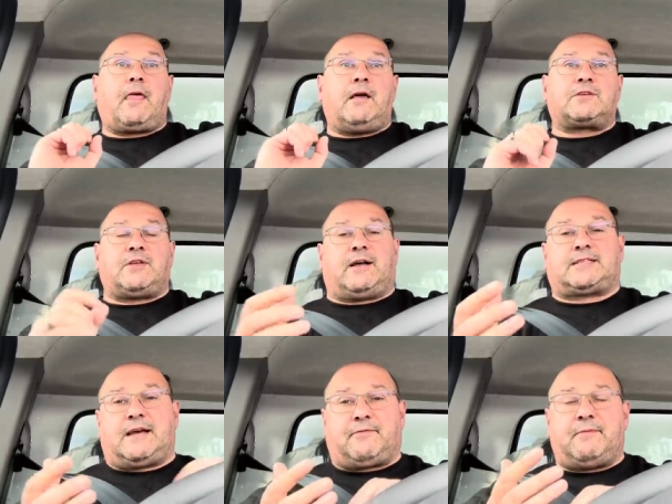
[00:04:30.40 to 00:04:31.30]
so
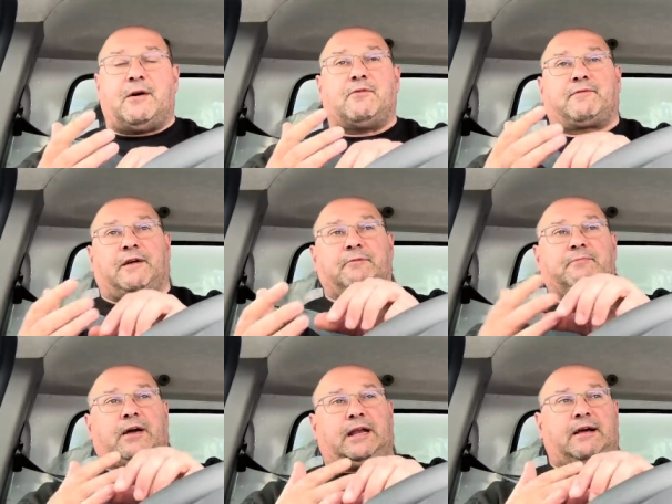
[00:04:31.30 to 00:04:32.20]
that's every milk float
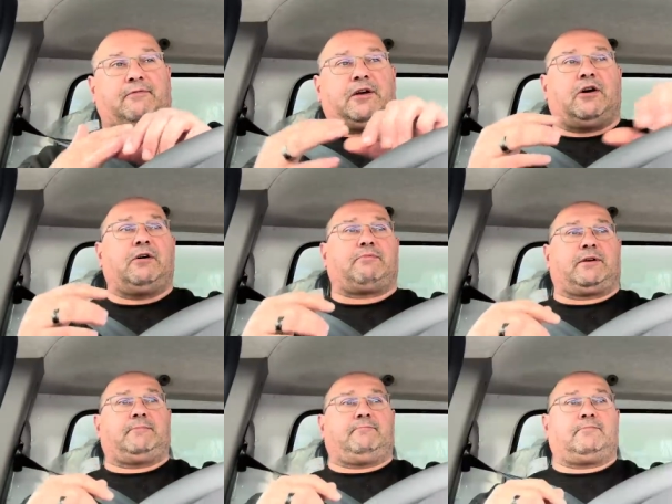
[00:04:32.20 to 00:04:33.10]
and every
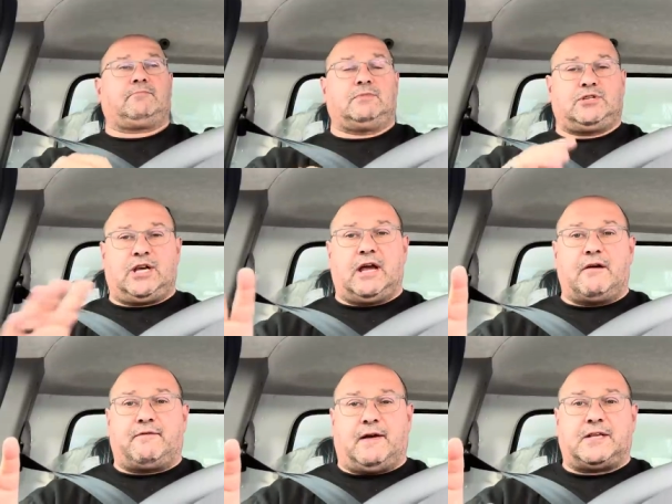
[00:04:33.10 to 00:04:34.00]
hybrid
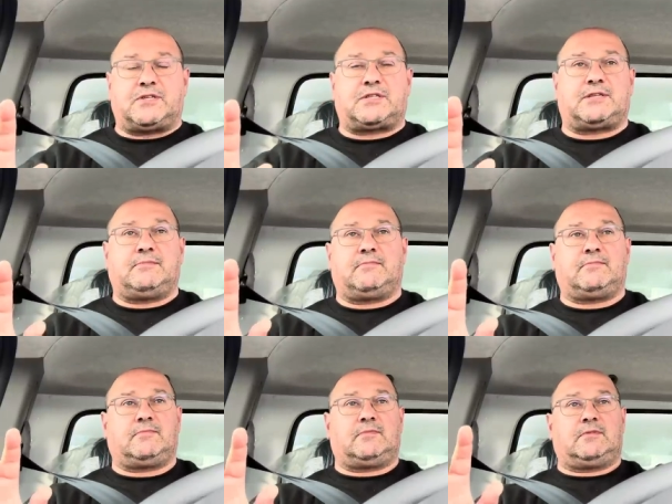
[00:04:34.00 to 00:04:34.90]
geo-fenced.
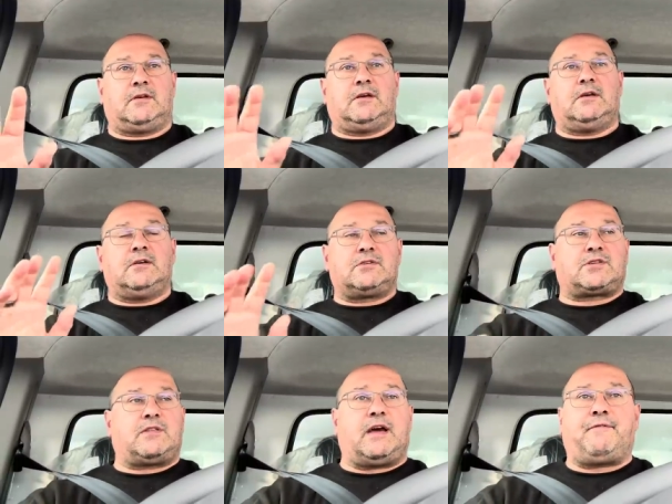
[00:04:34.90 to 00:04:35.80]

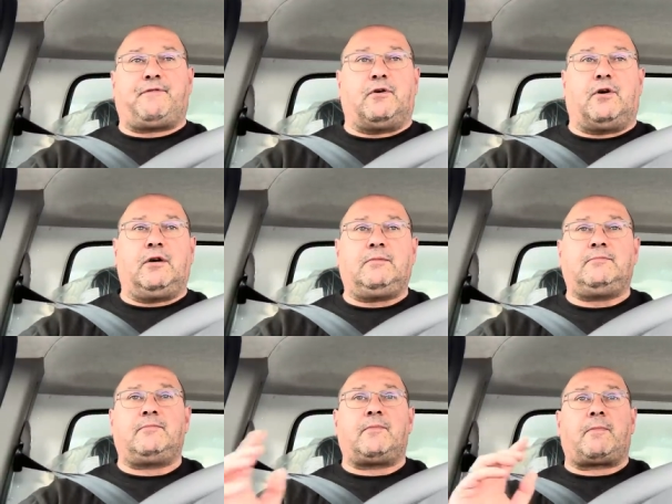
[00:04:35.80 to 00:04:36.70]
So therefore,
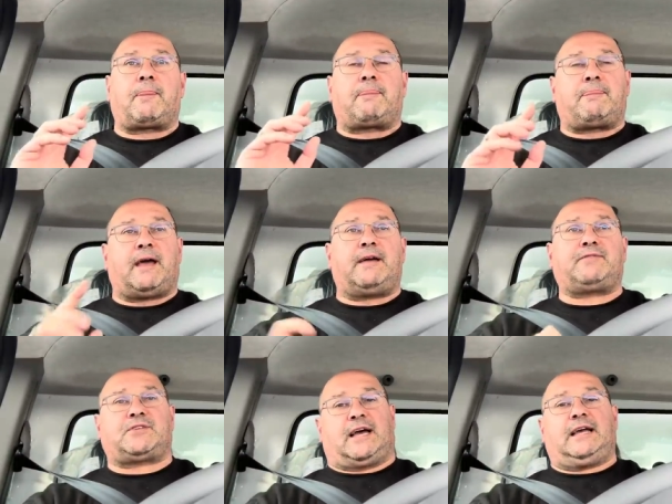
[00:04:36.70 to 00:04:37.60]
they have
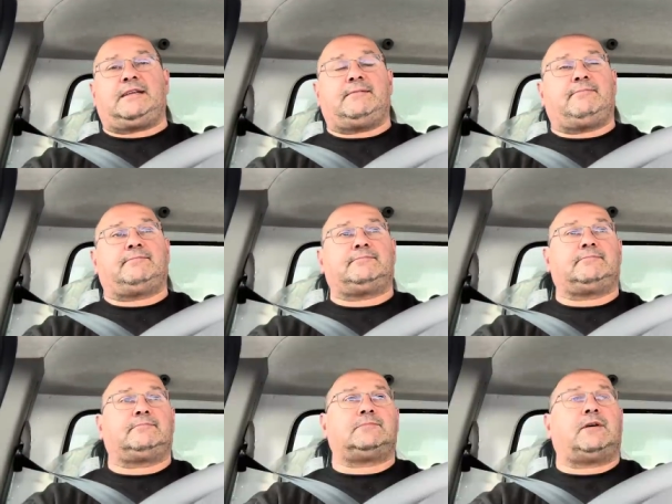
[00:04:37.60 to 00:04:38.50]
said,
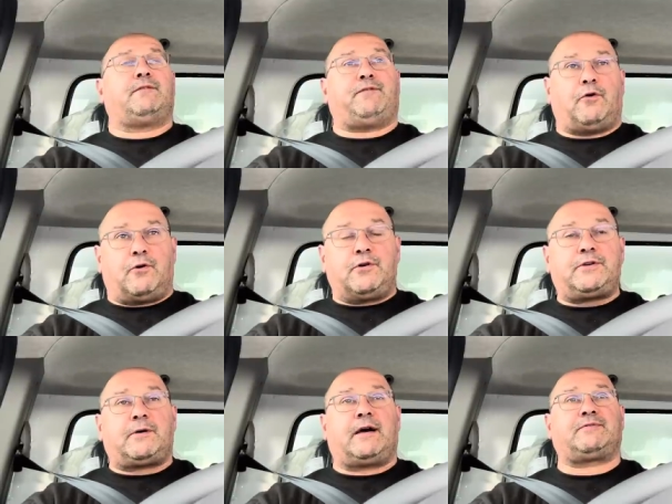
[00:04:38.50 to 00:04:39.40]

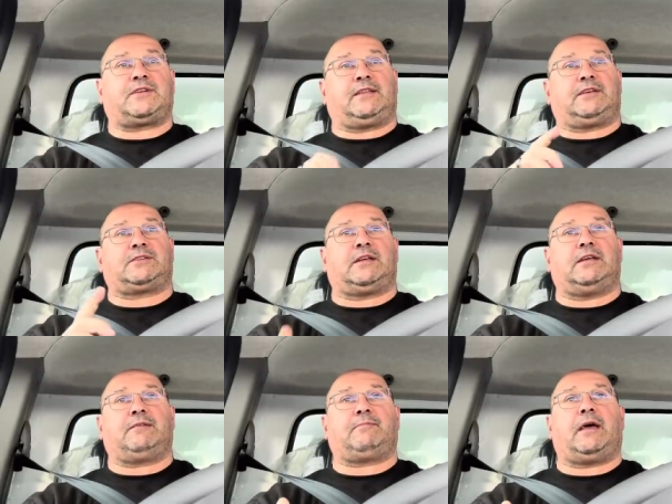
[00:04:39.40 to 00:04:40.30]
Ford have said this in
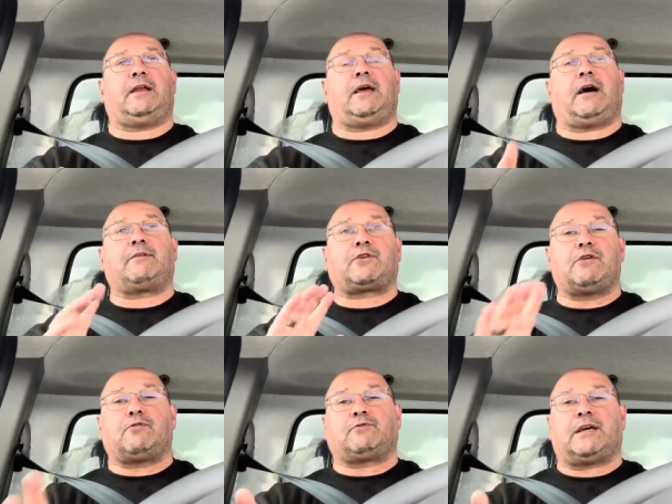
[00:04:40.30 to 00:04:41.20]
a, in a, I've
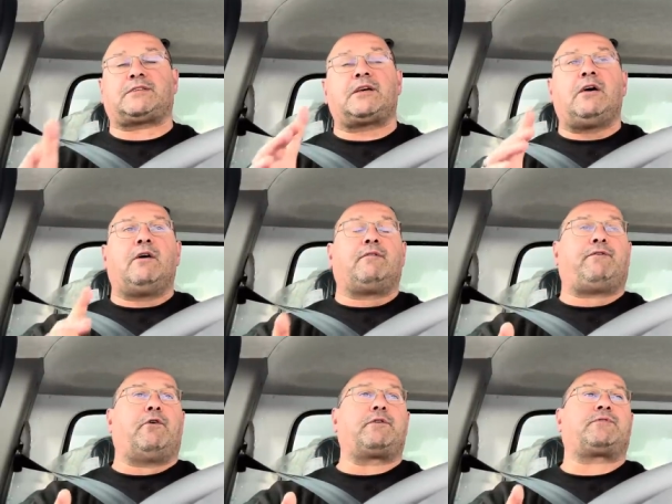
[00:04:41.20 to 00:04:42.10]
Googled this,
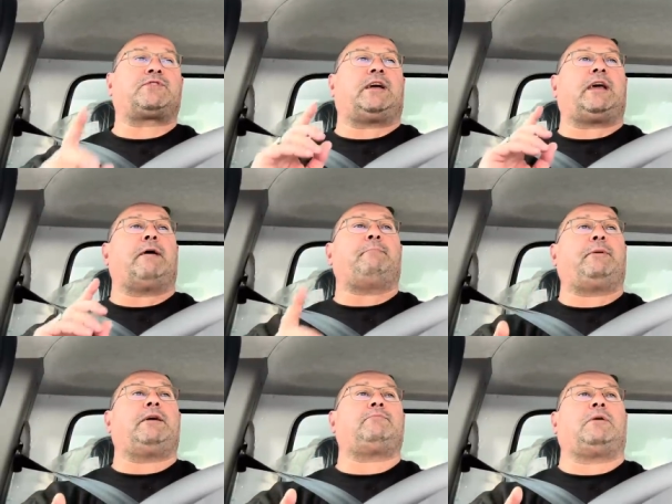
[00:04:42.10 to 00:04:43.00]
Ford have said it and
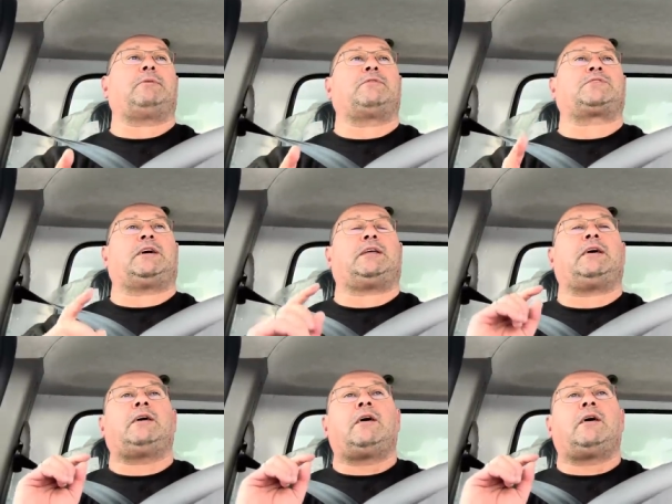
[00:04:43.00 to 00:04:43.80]
BMW have said it,